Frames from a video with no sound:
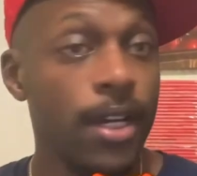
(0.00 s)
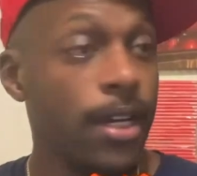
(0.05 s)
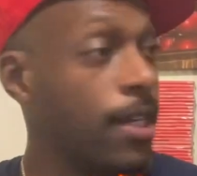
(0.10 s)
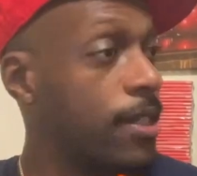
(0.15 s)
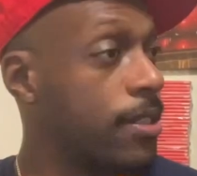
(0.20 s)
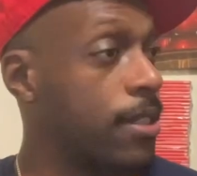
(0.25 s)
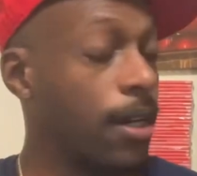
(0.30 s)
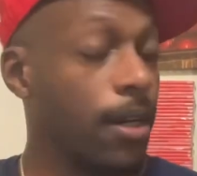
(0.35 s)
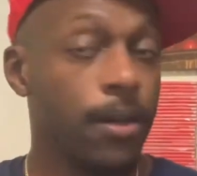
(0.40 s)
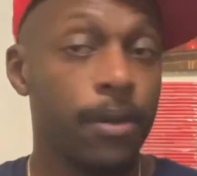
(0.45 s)

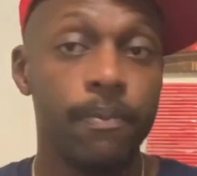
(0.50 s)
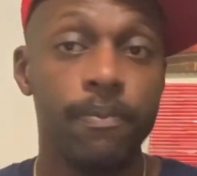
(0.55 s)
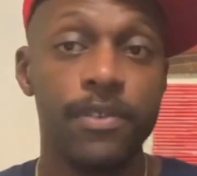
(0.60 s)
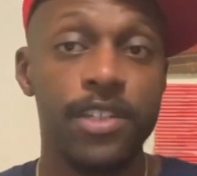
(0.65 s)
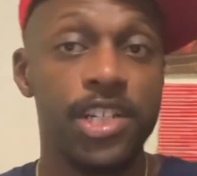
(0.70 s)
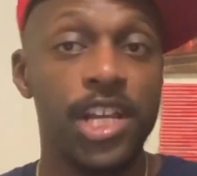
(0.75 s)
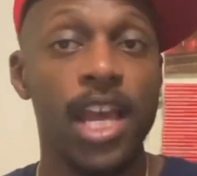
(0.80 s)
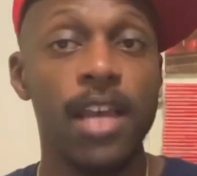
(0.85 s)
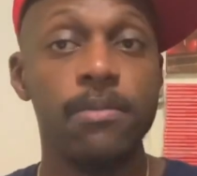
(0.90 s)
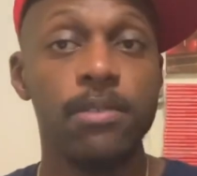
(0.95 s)
So
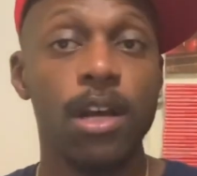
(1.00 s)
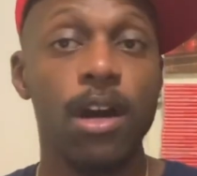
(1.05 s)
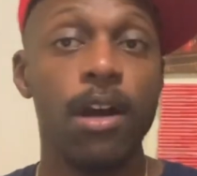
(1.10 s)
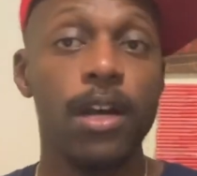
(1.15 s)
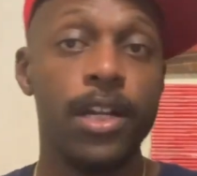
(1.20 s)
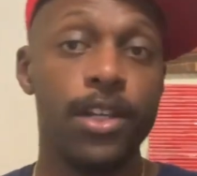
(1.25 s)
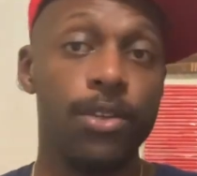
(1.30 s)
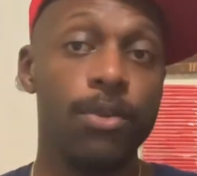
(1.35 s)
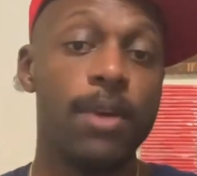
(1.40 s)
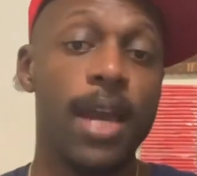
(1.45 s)
James
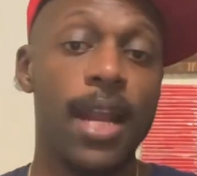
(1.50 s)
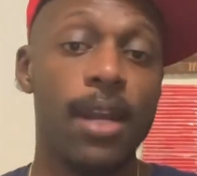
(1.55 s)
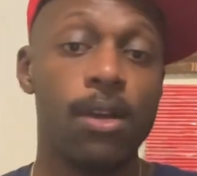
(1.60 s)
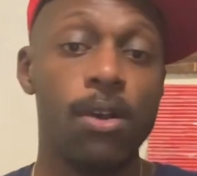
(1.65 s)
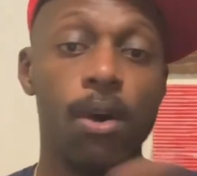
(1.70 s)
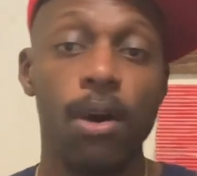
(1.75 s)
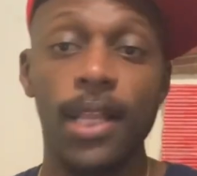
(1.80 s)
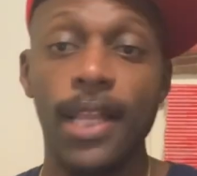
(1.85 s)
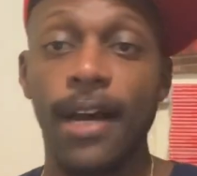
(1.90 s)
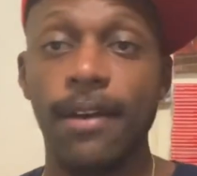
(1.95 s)
Harden, you got to
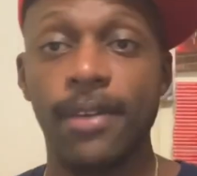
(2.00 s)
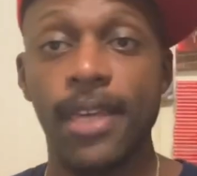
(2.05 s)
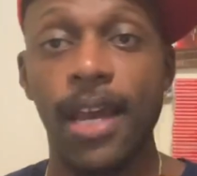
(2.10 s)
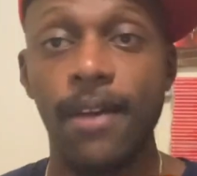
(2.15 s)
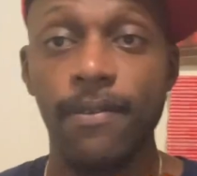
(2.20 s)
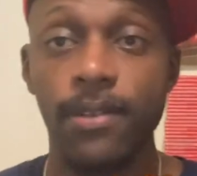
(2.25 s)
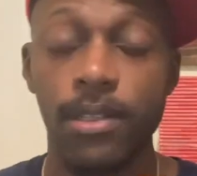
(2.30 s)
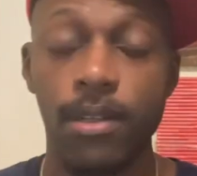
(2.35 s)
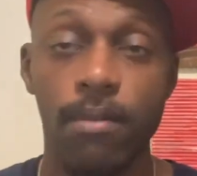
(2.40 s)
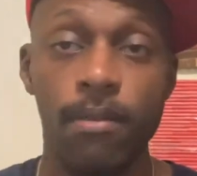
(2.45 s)
call out
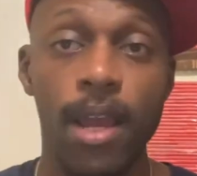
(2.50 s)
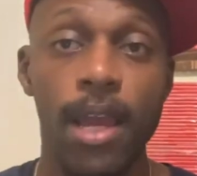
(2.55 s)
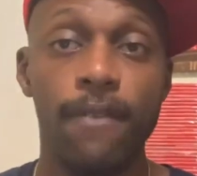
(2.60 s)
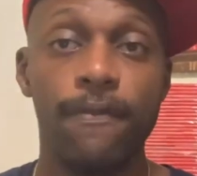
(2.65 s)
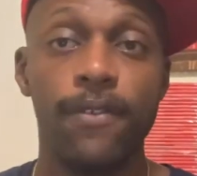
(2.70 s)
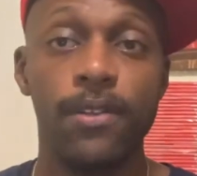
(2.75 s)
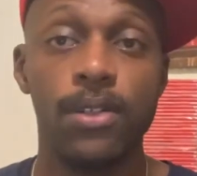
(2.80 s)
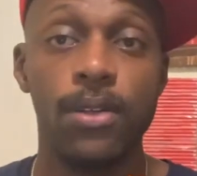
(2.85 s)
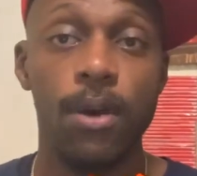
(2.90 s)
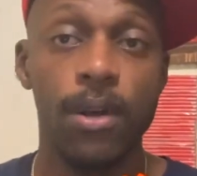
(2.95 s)
Kevin Durant
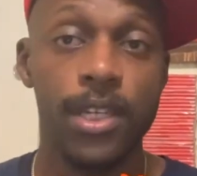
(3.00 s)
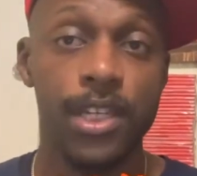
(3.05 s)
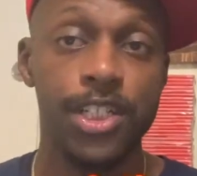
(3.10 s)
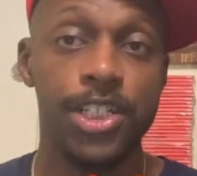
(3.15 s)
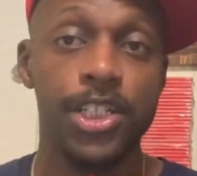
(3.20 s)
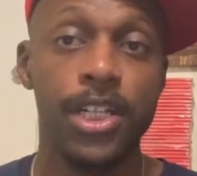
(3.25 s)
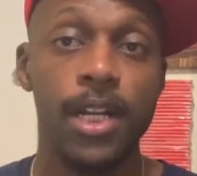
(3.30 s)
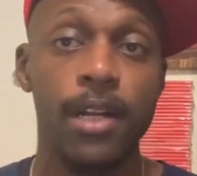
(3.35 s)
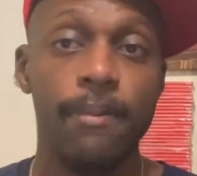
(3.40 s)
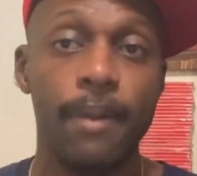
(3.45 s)
for talking
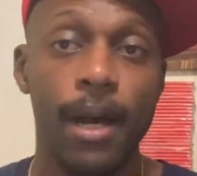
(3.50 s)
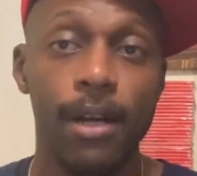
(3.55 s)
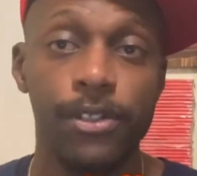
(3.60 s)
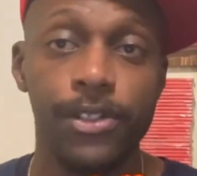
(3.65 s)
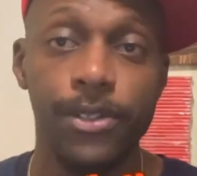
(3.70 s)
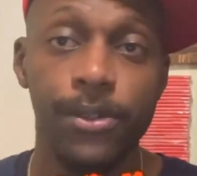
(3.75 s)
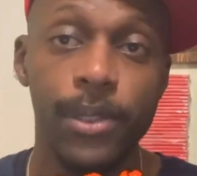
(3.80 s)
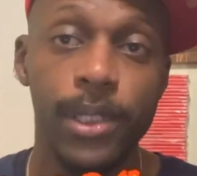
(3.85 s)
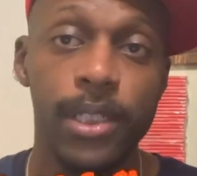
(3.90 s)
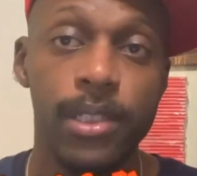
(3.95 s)
shit about
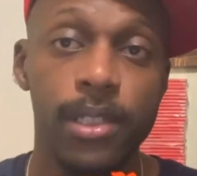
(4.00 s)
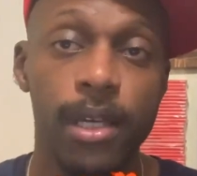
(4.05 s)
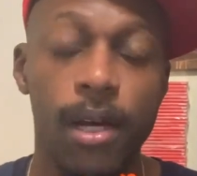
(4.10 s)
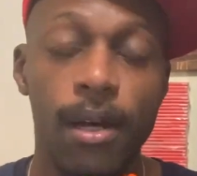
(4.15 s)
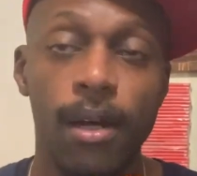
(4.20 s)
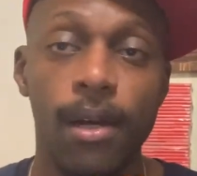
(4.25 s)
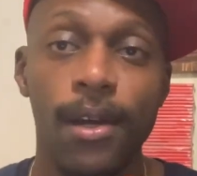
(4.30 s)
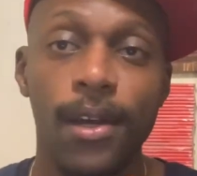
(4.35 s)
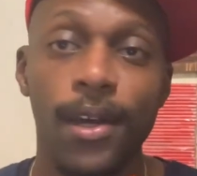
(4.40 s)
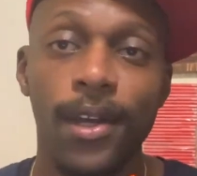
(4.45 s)
you in his
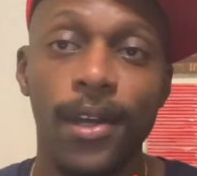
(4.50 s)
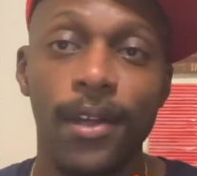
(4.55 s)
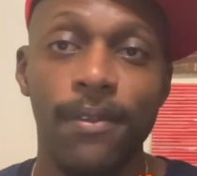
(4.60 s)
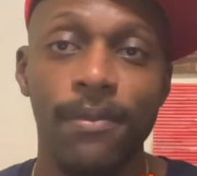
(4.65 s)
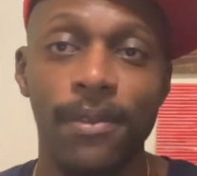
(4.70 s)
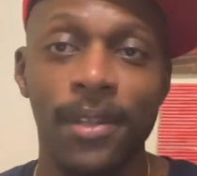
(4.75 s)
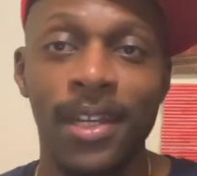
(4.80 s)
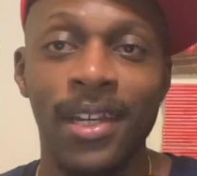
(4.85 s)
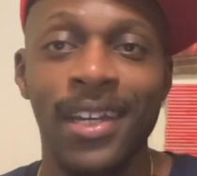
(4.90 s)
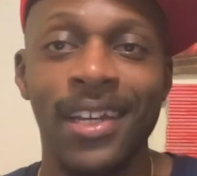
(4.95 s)

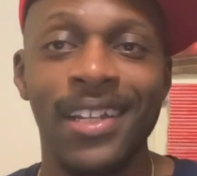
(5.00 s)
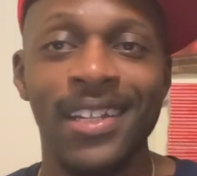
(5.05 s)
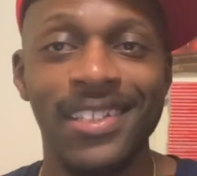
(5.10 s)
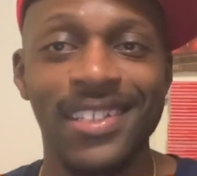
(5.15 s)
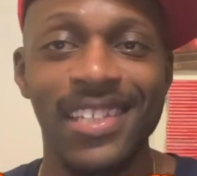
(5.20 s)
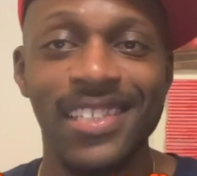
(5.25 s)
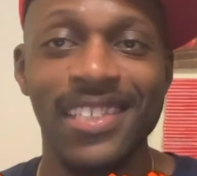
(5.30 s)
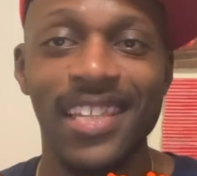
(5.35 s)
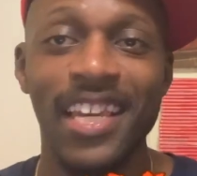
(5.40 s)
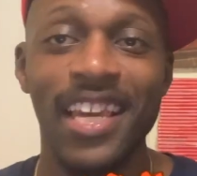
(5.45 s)

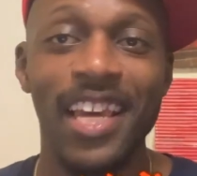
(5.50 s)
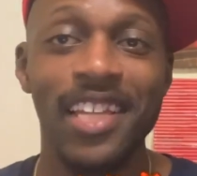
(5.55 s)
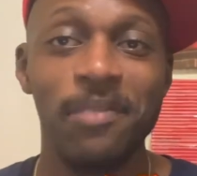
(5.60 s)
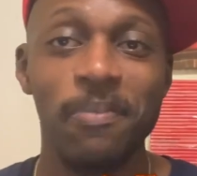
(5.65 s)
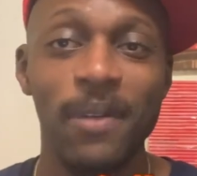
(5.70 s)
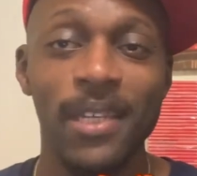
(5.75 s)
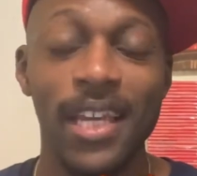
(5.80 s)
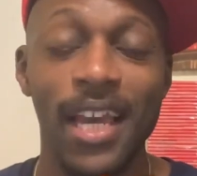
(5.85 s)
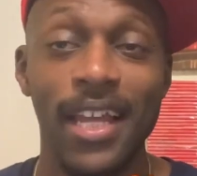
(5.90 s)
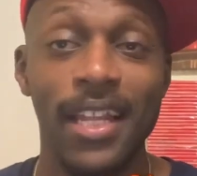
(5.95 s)
this
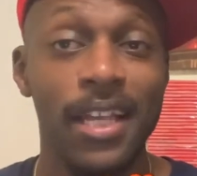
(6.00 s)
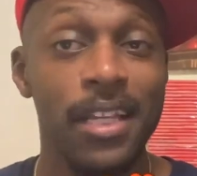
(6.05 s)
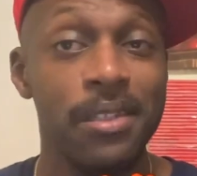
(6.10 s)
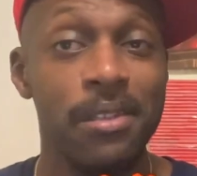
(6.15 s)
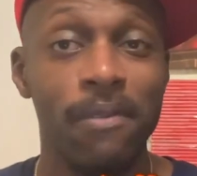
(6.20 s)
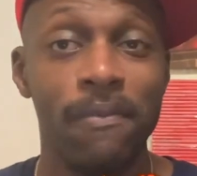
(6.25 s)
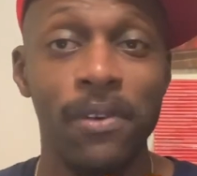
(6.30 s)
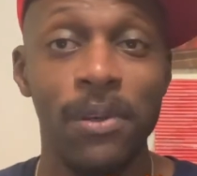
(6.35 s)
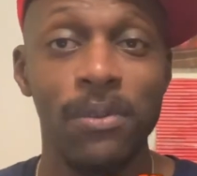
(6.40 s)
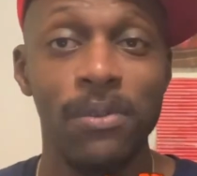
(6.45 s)
ESPN
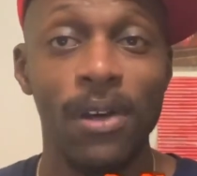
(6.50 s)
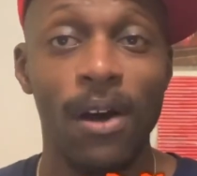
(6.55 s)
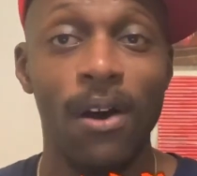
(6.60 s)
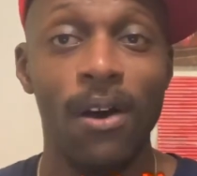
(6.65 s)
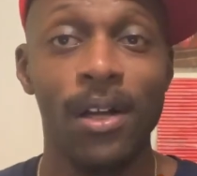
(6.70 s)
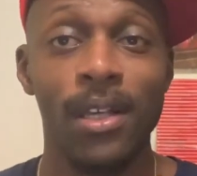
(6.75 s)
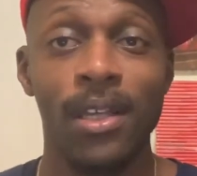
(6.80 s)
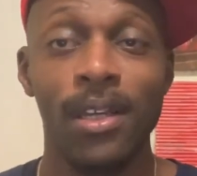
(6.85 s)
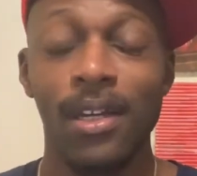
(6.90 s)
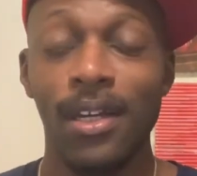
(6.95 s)
interview, dog.